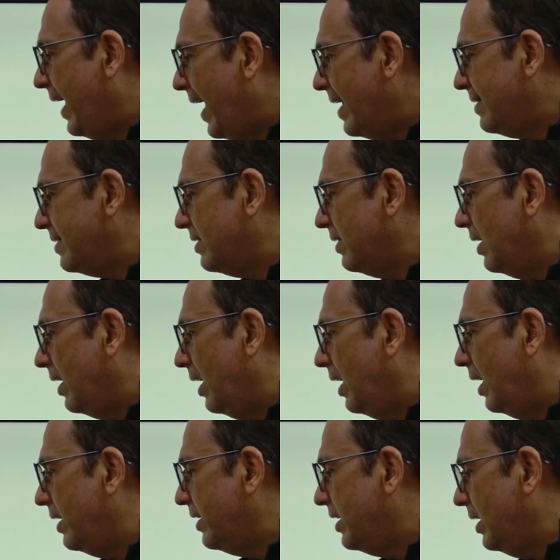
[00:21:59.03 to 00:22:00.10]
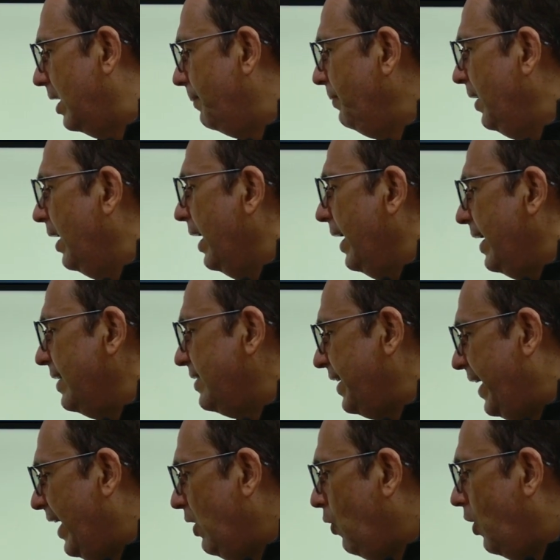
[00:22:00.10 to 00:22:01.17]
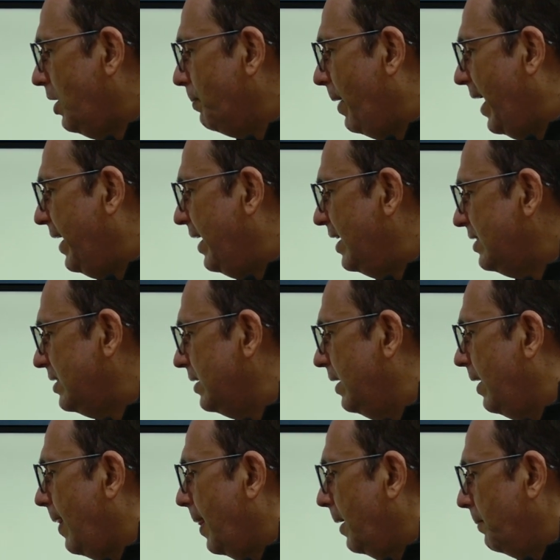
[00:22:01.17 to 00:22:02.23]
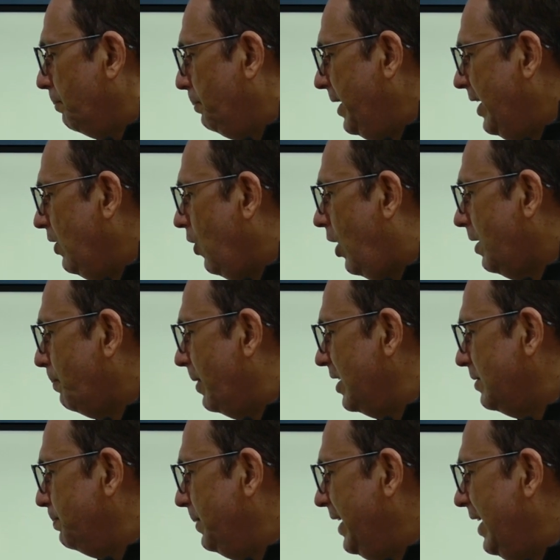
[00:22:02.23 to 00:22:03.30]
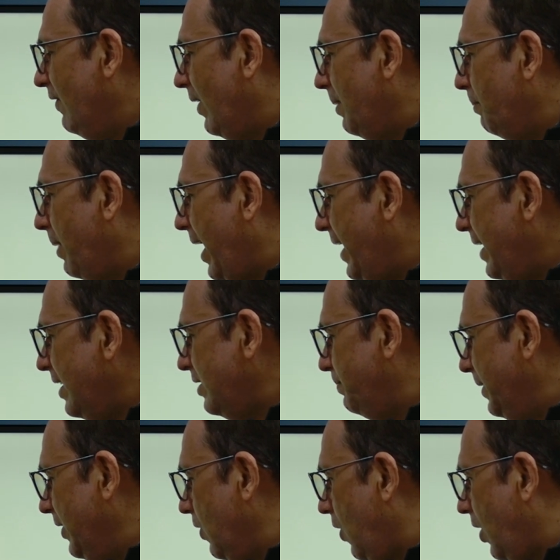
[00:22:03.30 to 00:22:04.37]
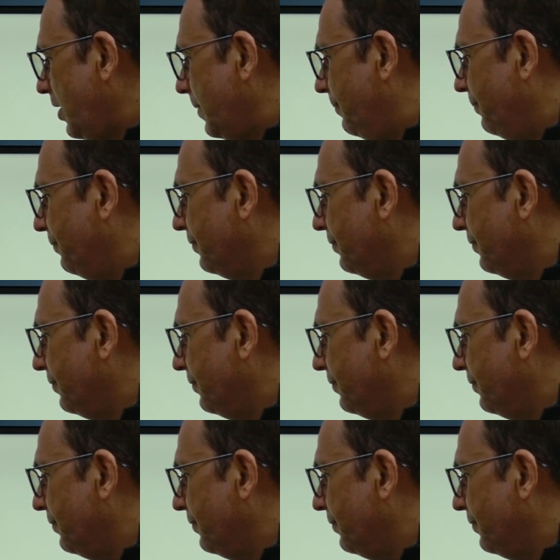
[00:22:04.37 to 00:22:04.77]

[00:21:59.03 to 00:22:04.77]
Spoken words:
S term is A0 minus B0 plus B1 minus B0,